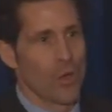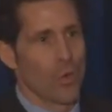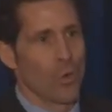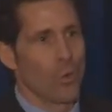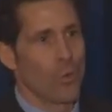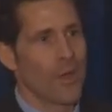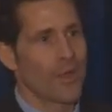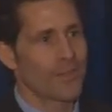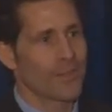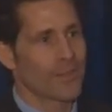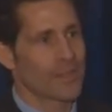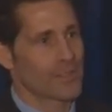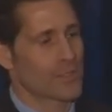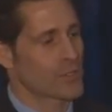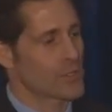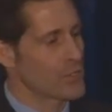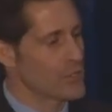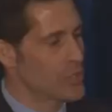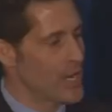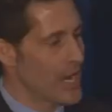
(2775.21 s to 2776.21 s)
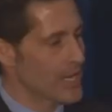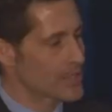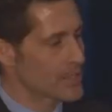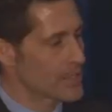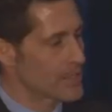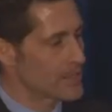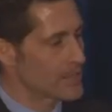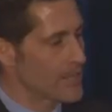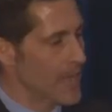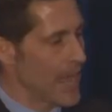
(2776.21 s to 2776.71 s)
What this suggests
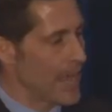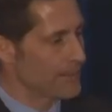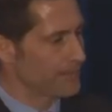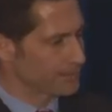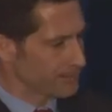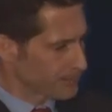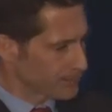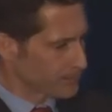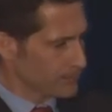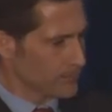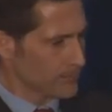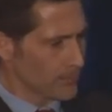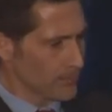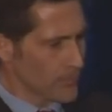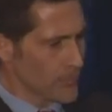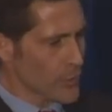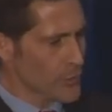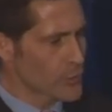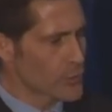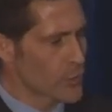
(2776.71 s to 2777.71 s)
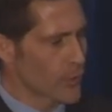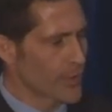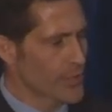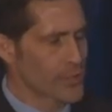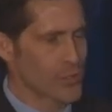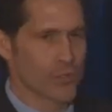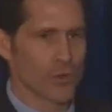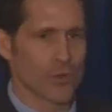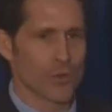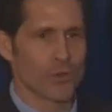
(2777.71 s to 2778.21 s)
is that during
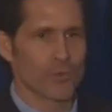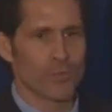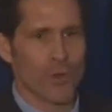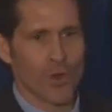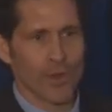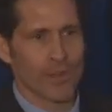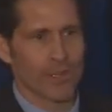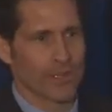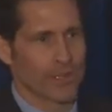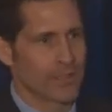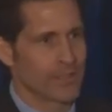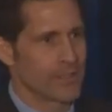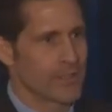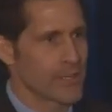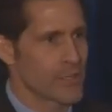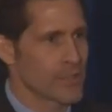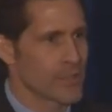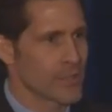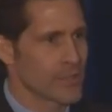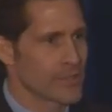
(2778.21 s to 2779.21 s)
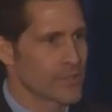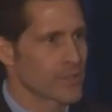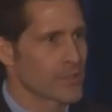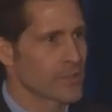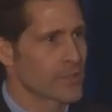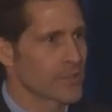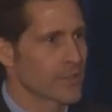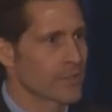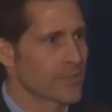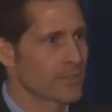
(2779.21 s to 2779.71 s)
certain market
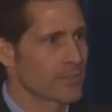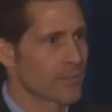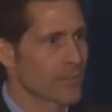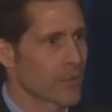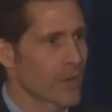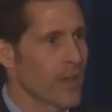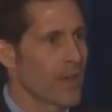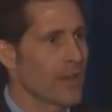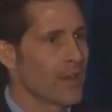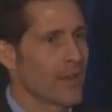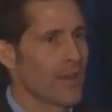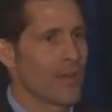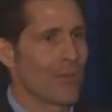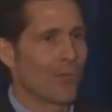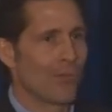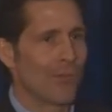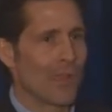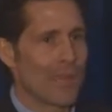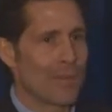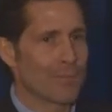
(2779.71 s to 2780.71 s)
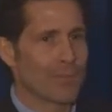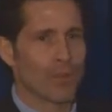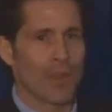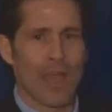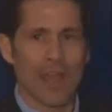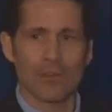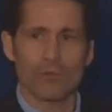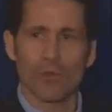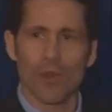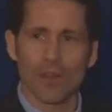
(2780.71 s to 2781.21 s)
conditions, okay,
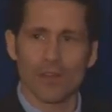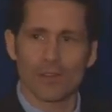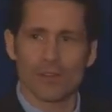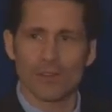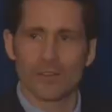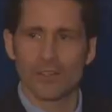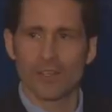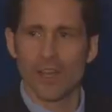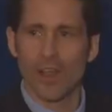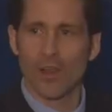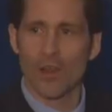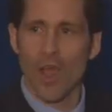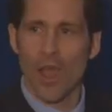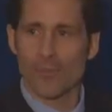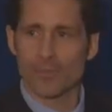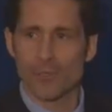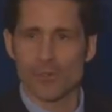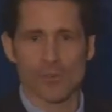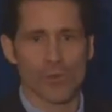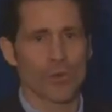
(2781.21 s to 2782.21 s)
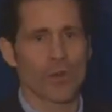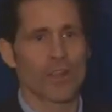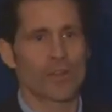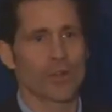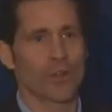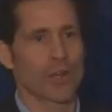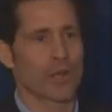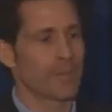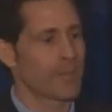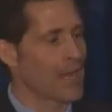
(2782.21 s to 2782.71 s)
implied volatility on options are
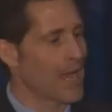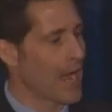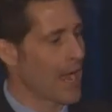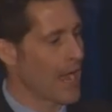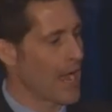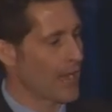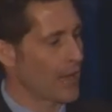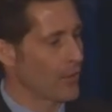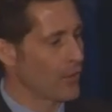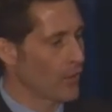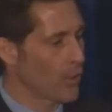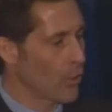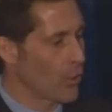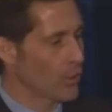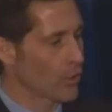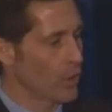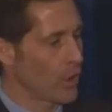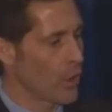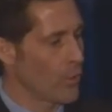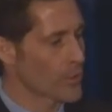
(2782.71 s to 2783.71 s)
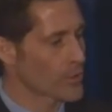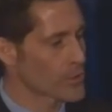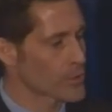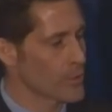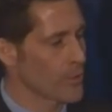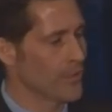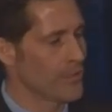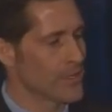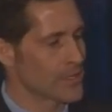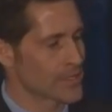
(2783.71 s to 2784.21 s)
either going to be higher or lower.
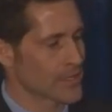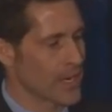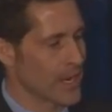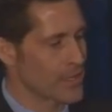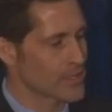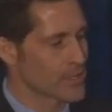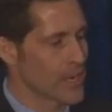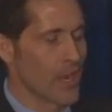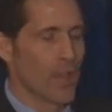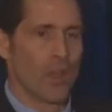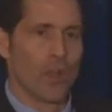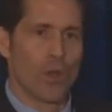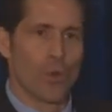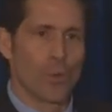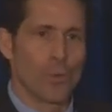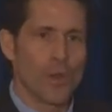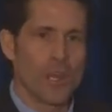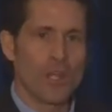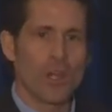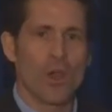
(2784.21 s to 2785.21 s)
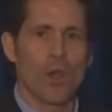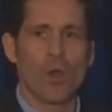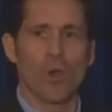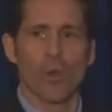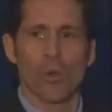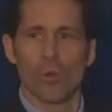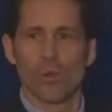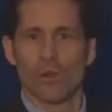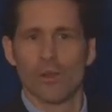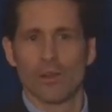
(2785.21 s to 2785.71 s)
So in this case, we
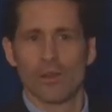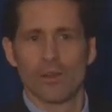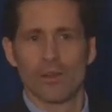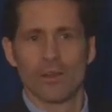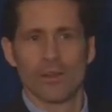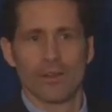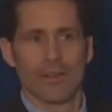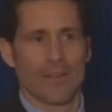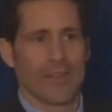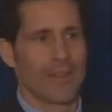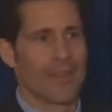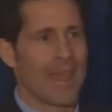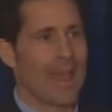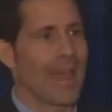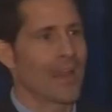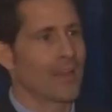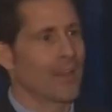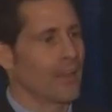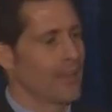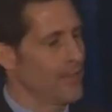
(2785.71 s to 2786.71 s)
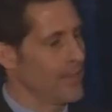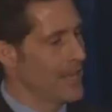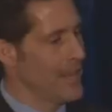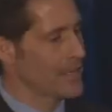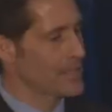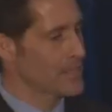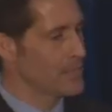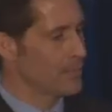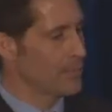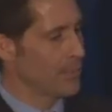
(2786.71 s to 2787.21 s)
know that the
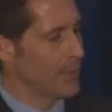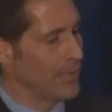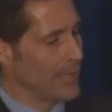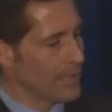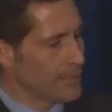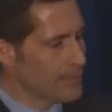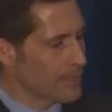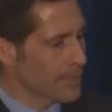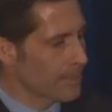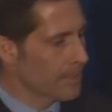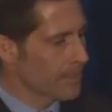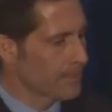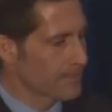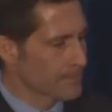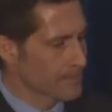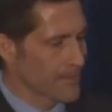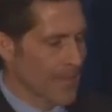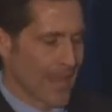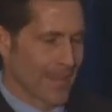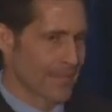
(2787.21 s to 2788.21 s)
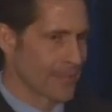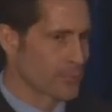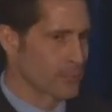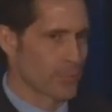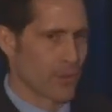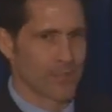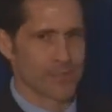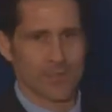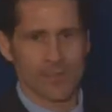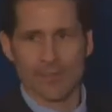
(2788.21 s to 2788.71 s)
S&P at this
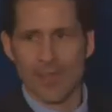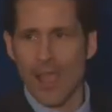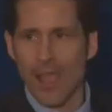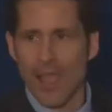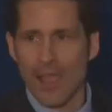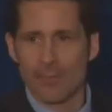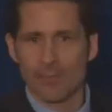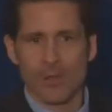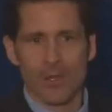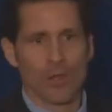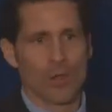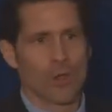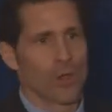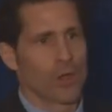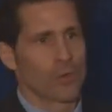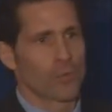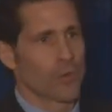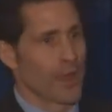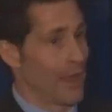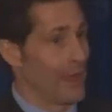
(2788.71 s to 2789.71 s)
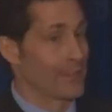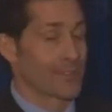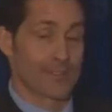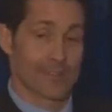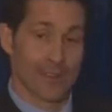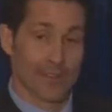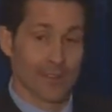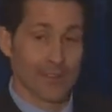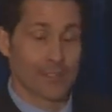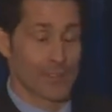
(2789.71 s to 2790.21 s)
present time, and
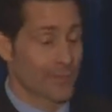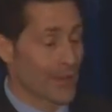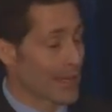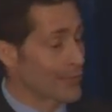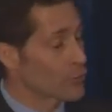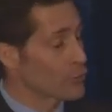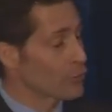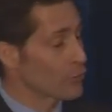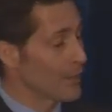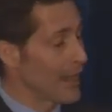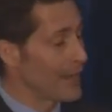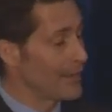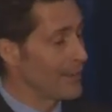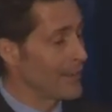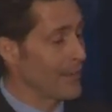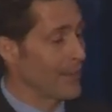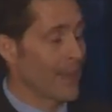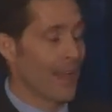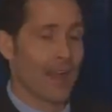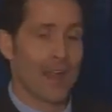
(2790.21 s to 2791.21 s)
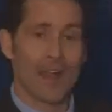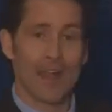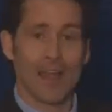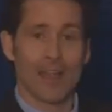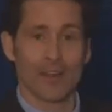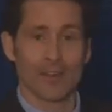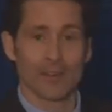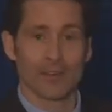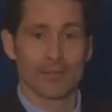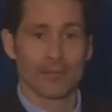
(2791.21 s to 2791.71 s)
still is in fact trending
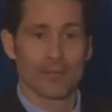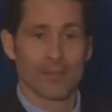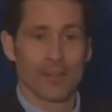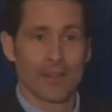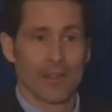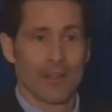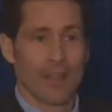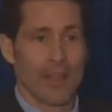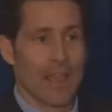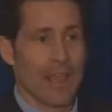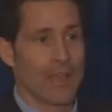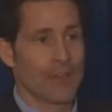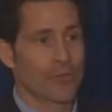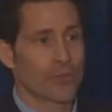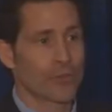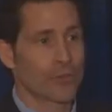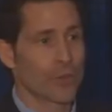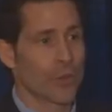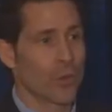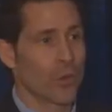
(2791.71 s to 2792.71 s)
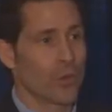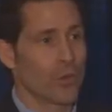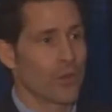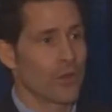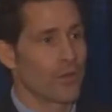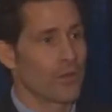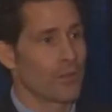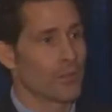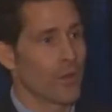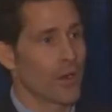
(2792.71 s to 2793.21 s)
higher. And
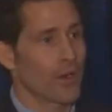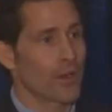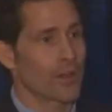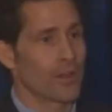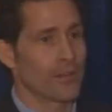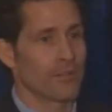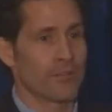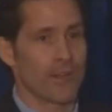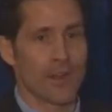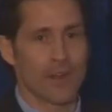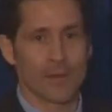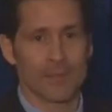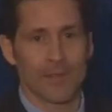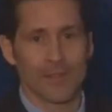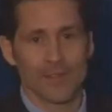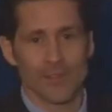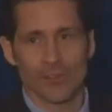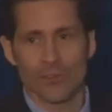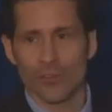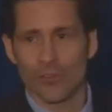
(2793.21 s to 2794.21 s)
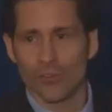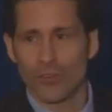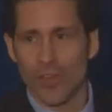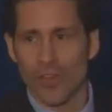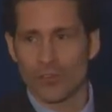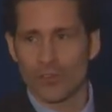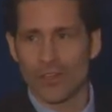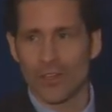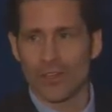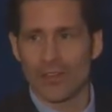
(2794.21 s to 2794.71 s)
so the market environment is
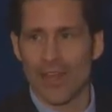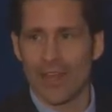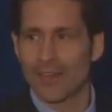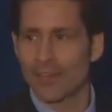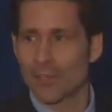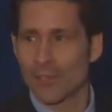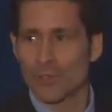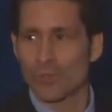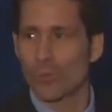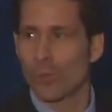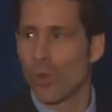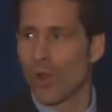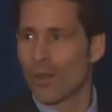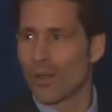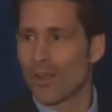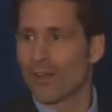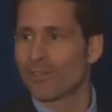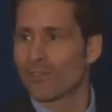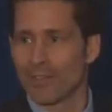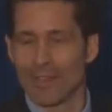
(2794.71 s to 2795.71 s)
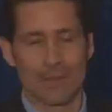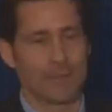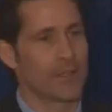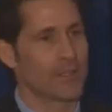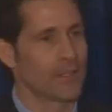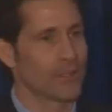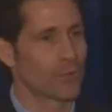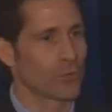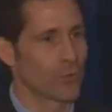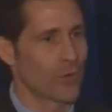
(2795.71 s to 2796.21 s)
suggesting that it is one of
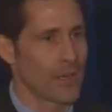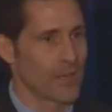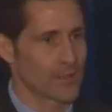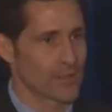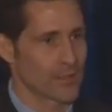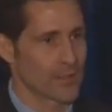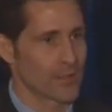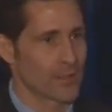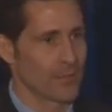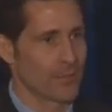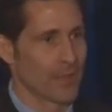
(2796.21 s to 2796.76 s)
limited risk.